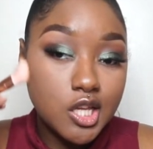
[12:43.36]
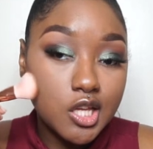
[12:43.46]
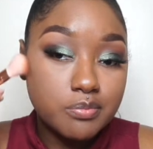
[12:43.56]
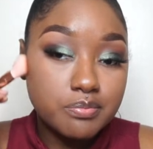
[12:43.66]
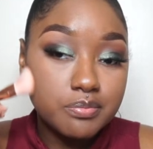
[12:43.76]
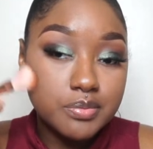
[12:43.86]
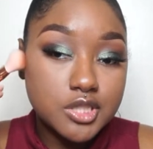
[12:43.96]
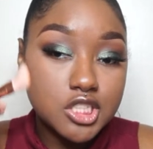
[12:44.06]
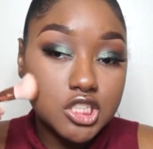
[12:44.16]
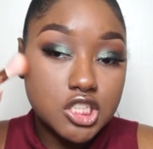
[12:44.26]
up
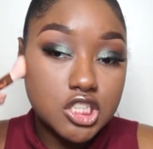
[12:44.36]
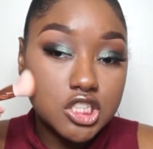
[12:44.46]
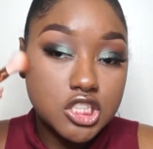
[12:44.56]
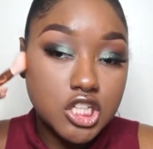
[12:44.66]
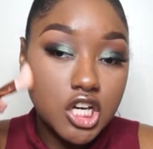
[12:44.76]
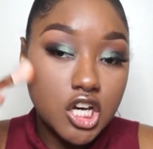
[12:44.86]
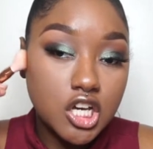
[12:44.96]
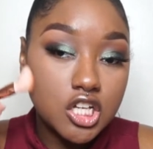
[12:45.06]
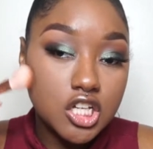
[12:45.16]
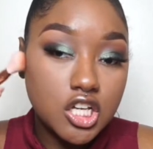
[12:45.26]
to you.
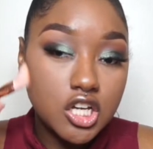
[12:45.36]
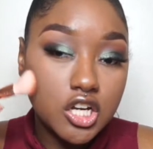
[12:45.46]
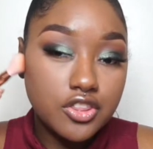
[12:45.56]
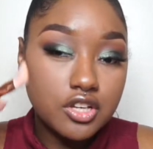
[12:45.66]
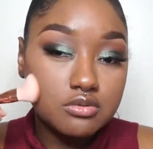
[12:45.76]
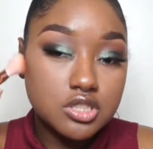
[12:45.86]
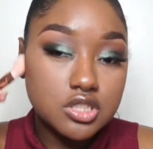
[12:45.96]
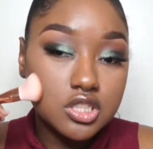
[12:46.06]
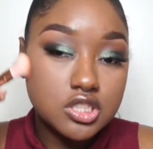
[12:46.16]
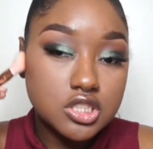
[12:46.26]
I think I'm just
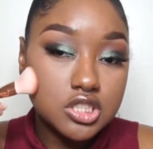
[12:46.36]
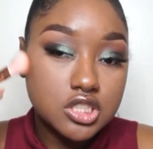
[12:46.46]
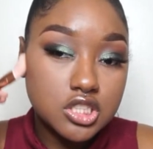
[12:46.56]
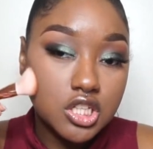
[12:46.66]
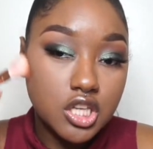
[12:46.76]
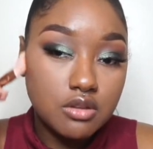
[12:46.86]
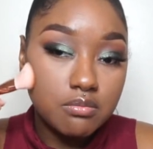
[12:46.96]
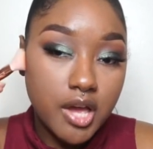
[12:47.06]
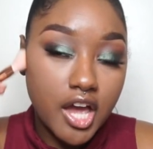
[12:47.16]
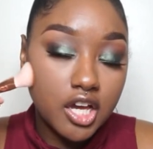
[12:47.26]
gonna stick
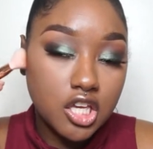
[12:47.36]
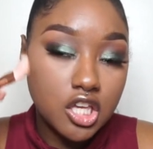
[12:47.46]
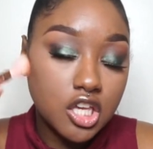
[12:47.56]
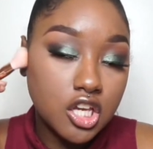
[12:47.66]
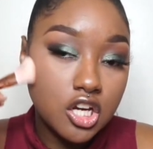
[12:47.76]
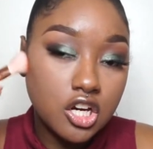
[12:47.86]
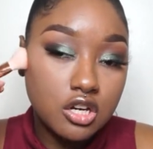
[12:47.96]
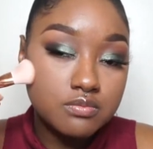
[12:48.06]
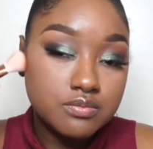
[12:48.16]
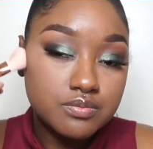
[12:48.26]
it back here